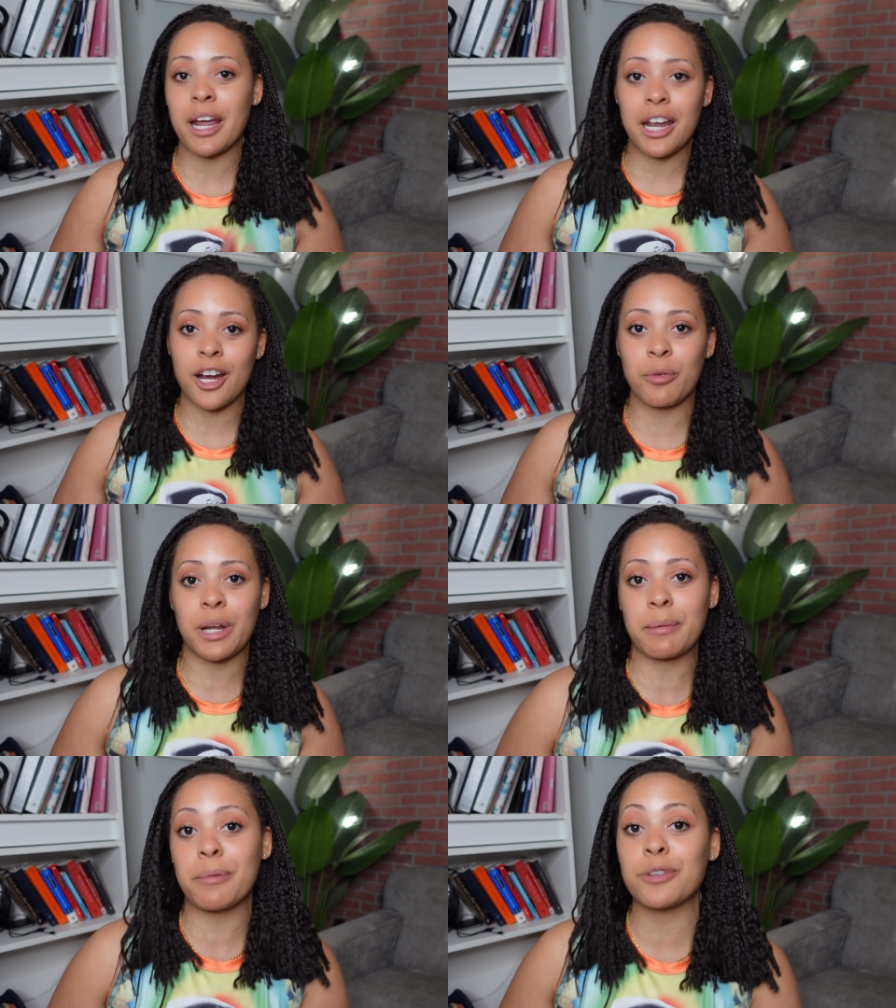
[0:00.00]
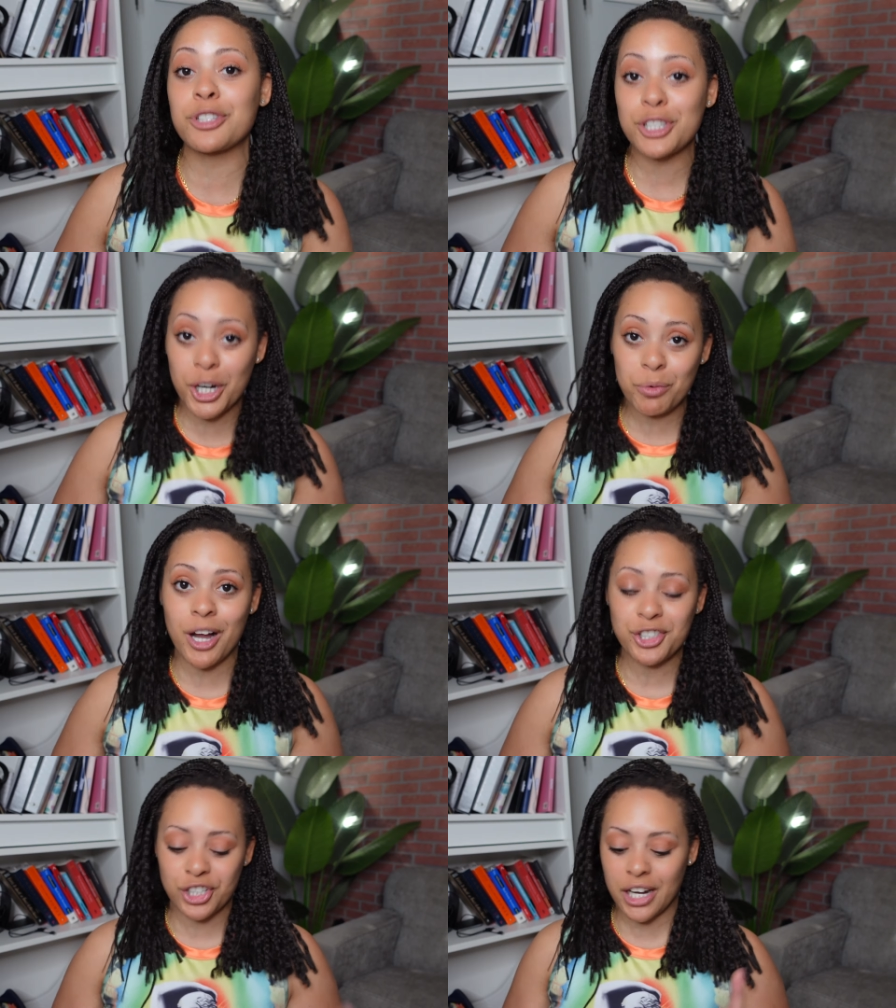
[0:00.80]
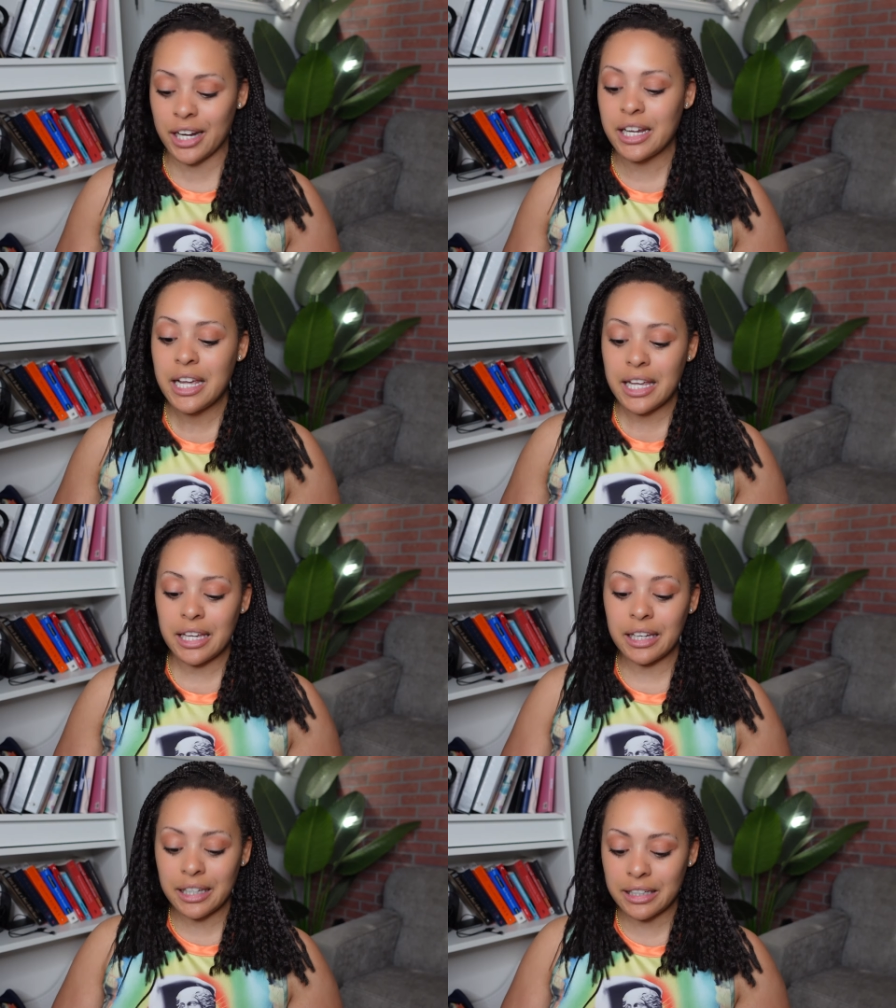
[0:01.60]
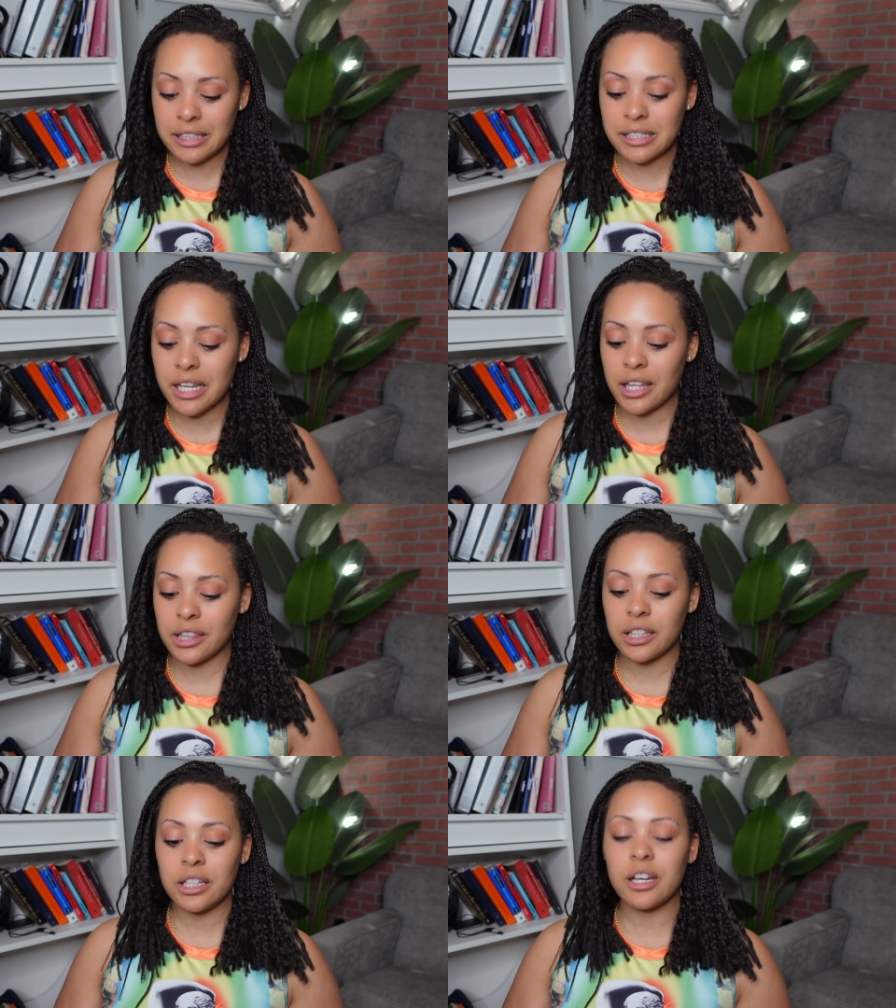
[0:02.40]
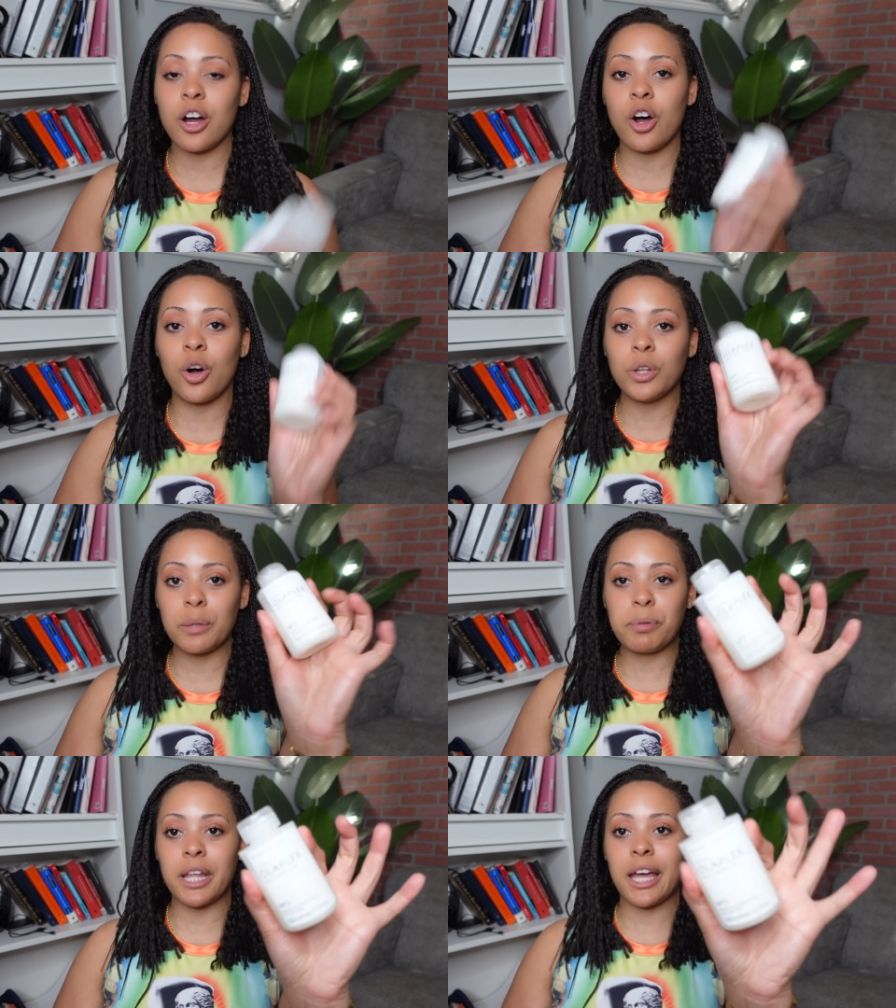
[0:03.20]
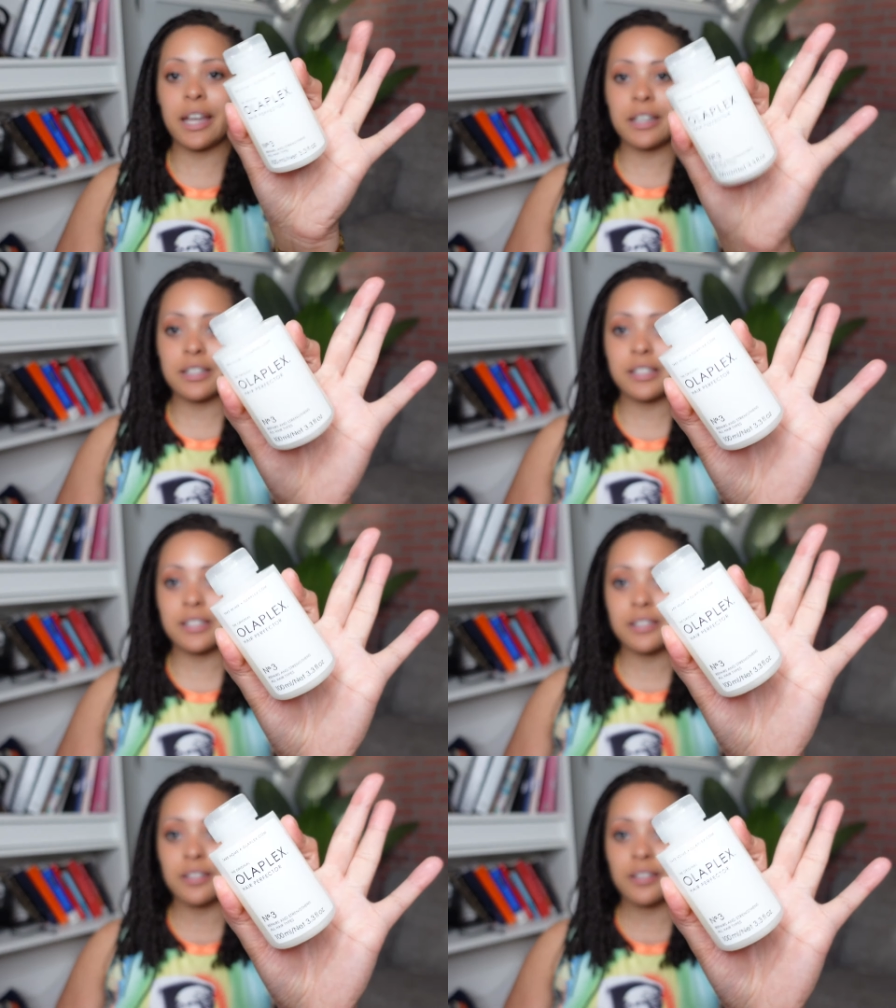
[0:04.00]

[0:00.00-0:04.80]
hair when I'm about to start wash day is the Olaplex.